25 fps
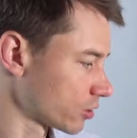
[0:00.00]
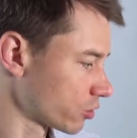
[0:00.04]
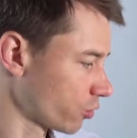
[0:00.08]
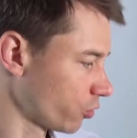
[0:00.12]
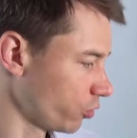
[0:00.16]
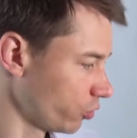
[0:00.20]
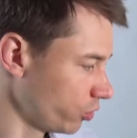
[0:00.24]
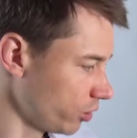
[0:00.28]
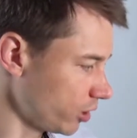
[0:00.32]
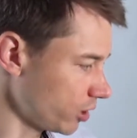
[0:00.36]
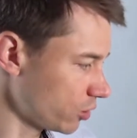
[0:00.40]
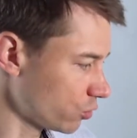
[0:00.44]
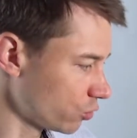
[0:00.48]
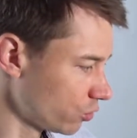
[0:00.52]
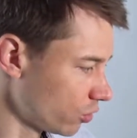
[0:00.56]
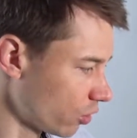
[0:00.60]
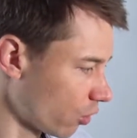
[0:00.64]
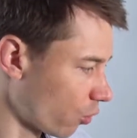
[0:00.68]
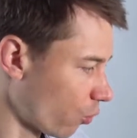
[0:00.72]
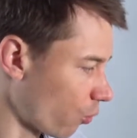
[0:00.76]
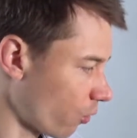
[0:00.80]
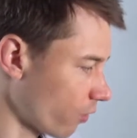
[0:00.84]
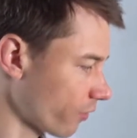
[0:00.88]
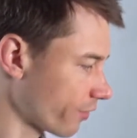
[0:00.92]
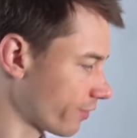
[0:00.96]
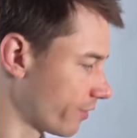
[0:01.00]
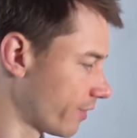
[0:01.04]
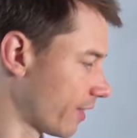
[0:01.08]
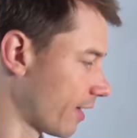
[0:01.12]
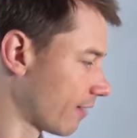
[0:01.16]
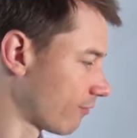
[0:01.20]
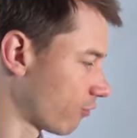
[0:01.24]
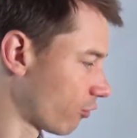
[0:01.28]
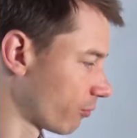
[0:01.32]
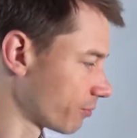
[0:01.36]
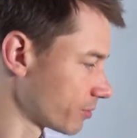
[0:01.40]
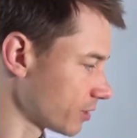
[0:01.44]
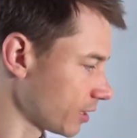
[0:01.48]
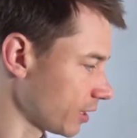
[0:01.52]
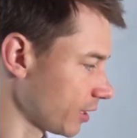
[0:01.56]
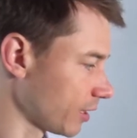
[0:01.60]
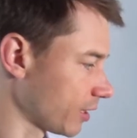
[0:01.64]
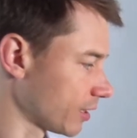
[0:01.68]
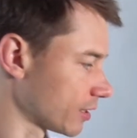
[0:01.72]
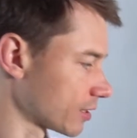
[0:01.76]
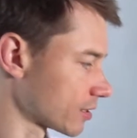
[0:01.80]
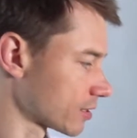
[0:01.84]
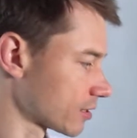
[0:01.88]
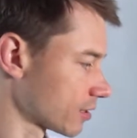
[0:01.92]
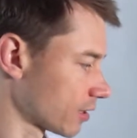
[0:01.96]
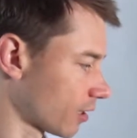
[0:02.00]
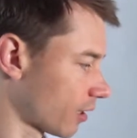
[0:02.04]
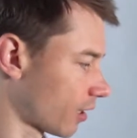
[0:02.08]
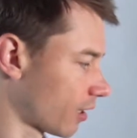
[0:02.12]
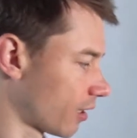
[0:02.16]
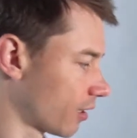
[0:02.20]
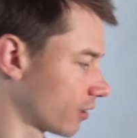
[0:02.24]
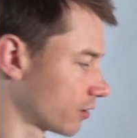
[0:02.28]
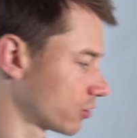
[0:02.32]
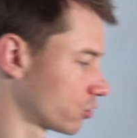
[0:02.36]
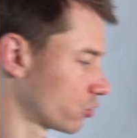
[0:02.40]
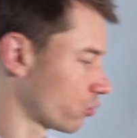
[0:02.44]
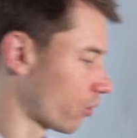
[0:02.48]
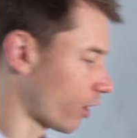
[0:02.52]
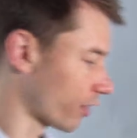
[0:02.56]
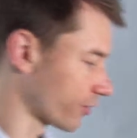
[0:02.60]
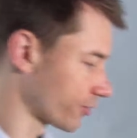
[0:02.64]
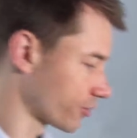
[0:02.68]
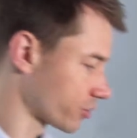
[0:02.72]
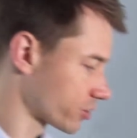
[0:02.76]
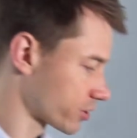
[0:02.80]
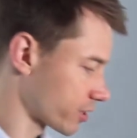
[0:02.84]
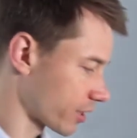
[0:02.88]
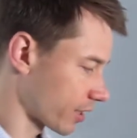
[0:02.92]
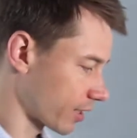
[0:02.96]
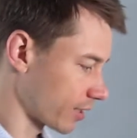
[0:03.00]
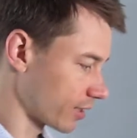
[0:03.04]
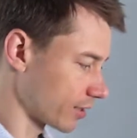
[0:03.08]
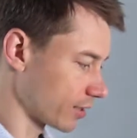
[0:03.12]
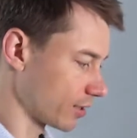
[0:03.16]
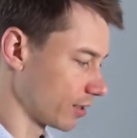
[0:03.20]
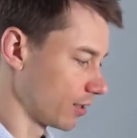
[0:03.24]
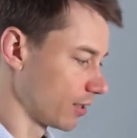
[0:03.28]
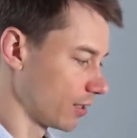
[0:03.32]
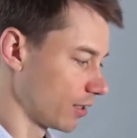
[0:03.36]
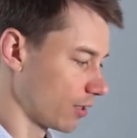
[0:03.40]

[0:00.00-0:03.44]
you need to know what DevOps is to understand